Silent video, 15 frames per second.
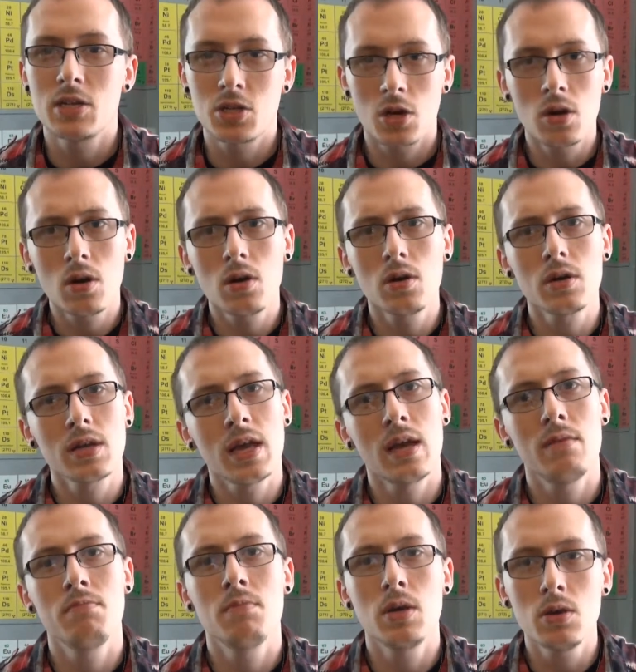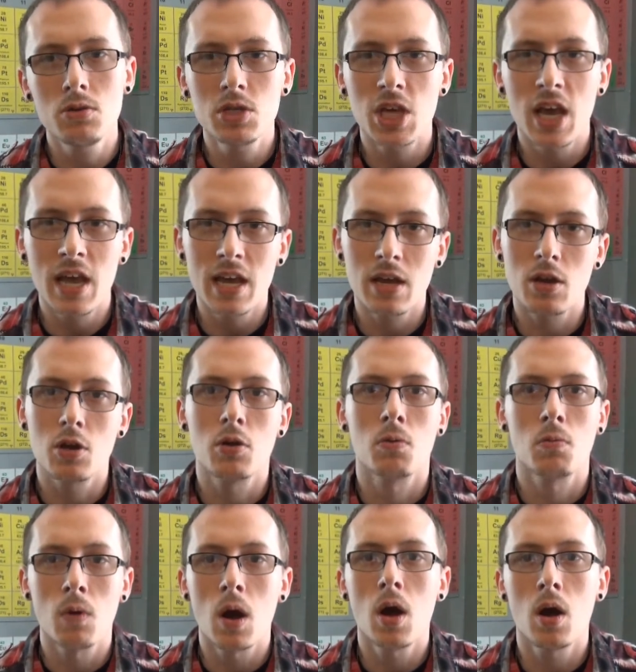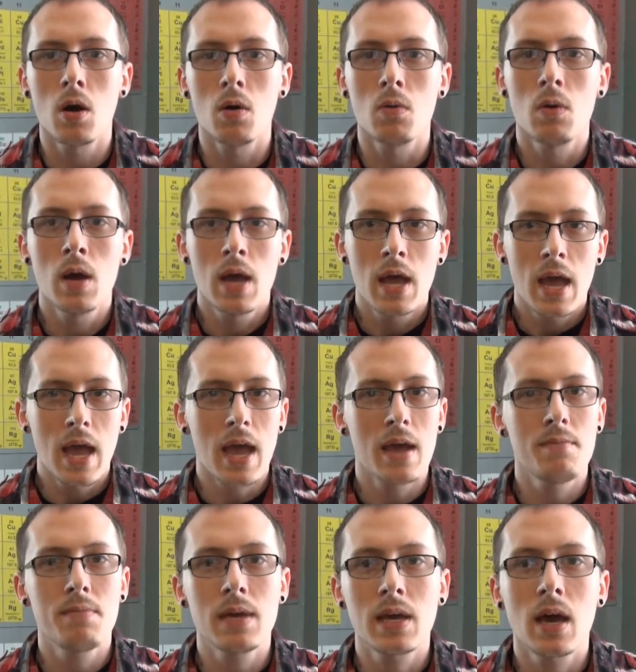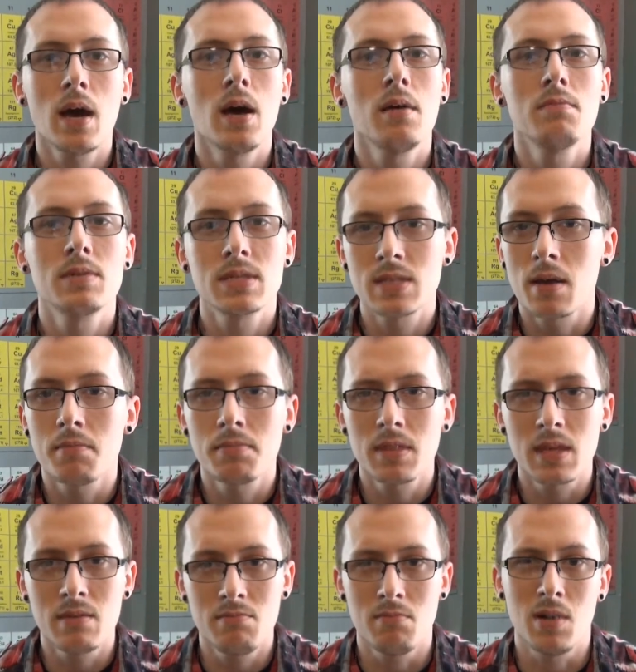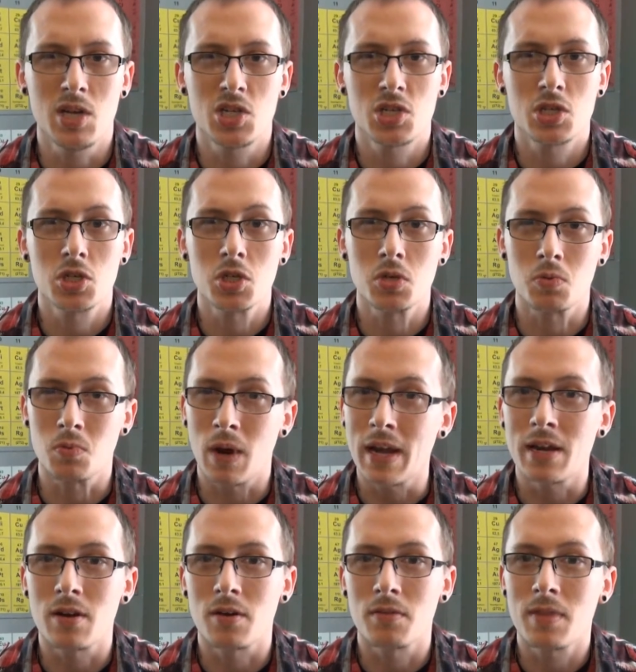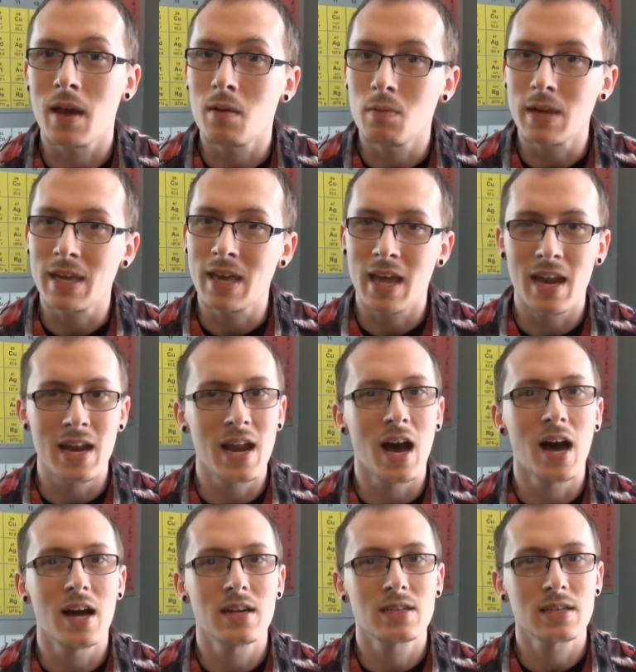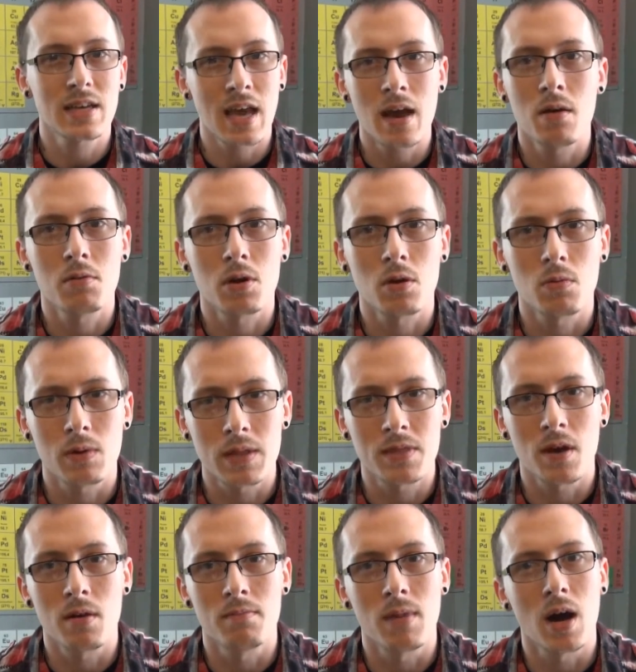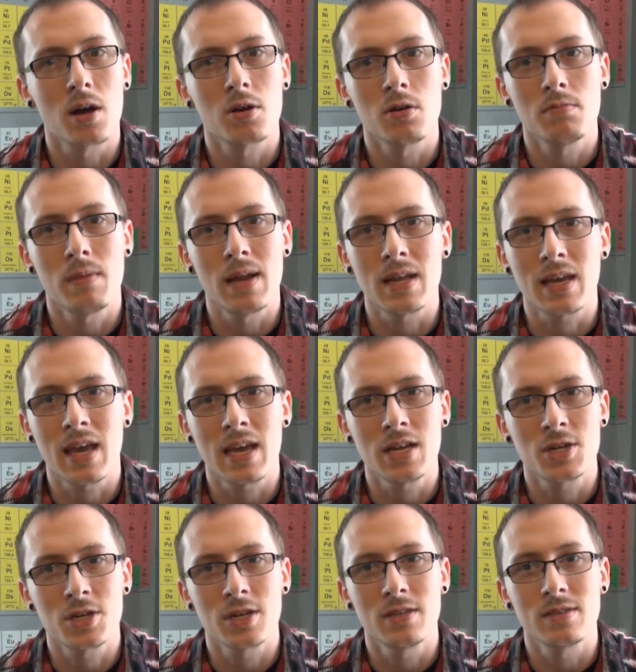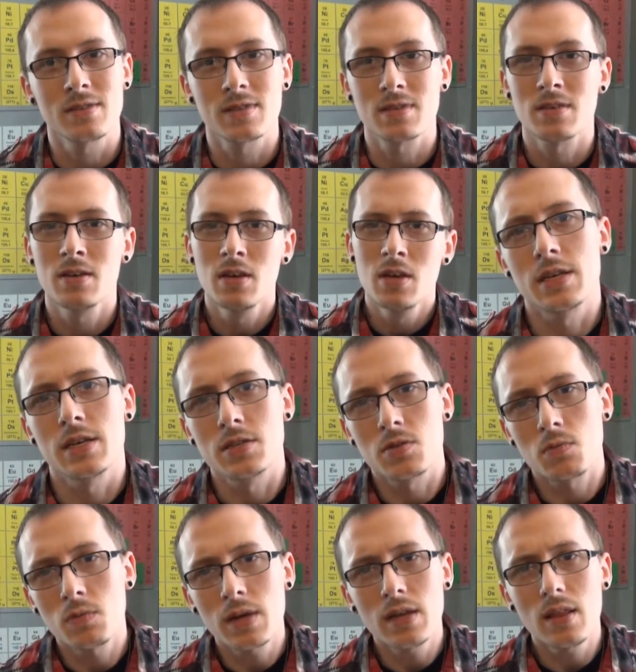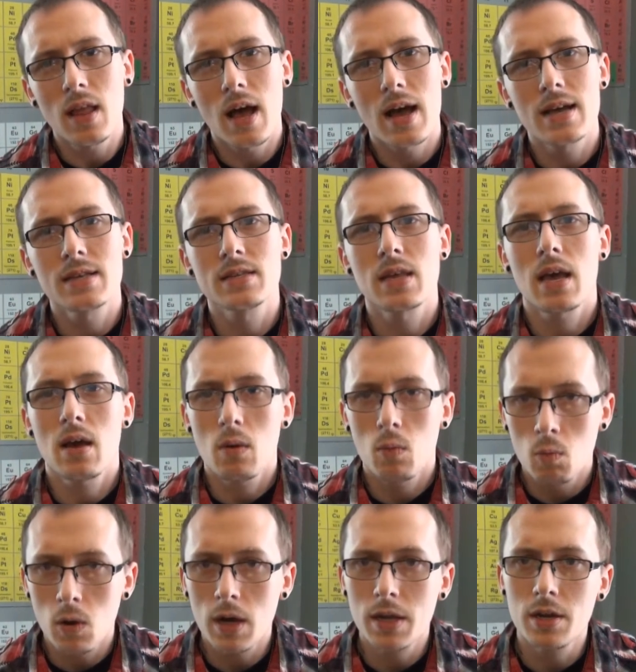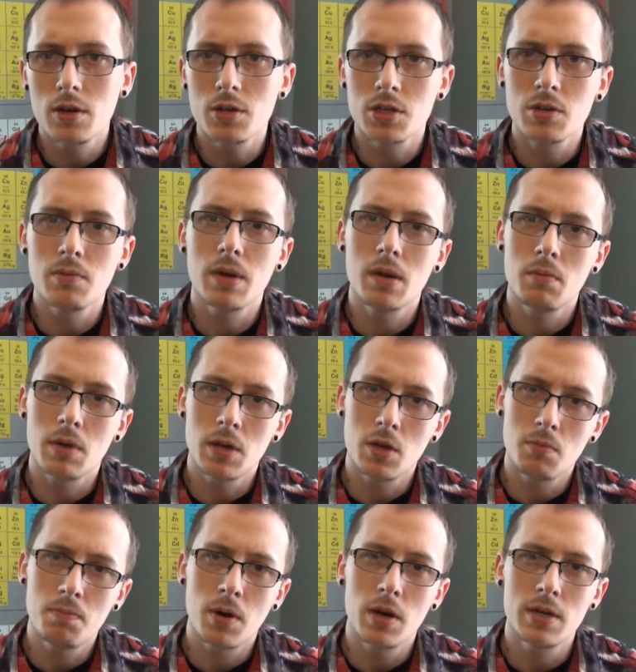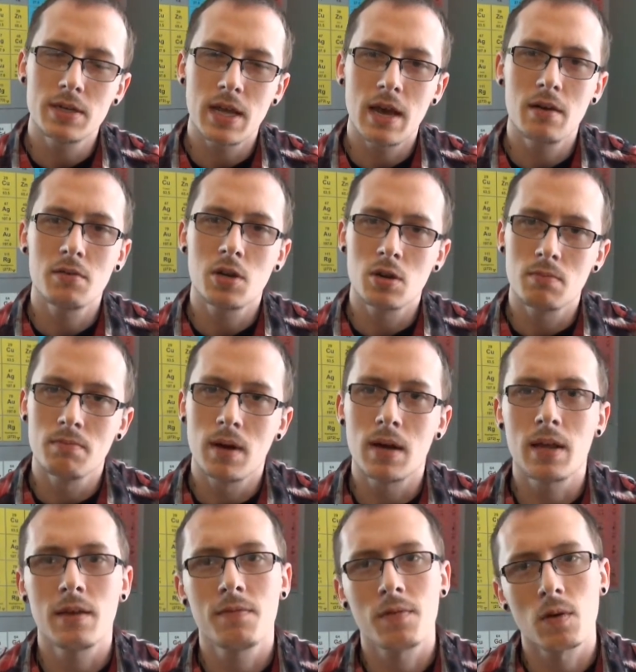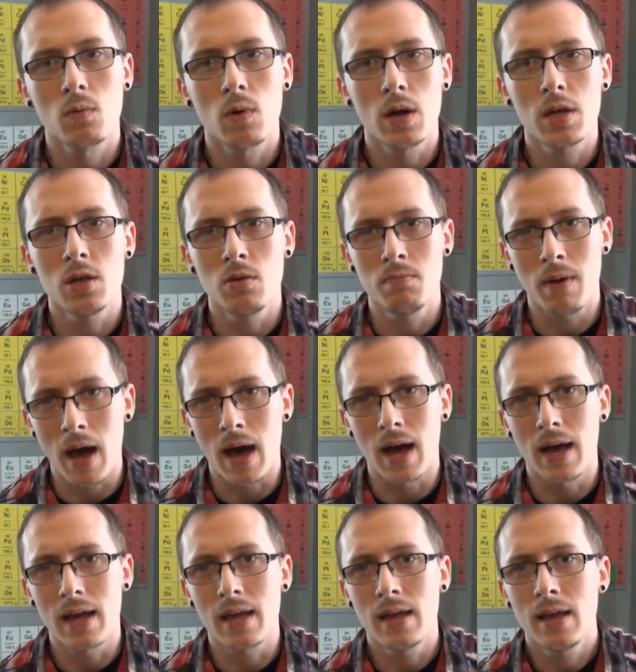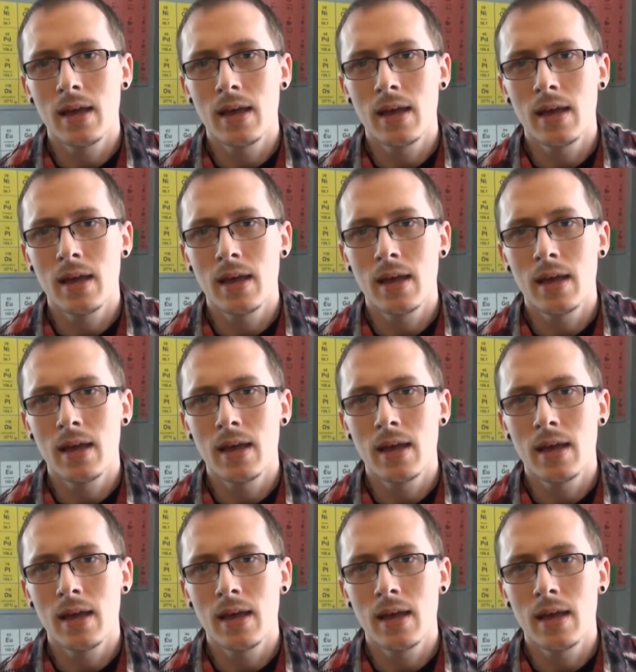in turn can mutate, grow, and become something much greater that we cannot counter with our modern medications. Just realize what you're doing when you put down your money for what you buy.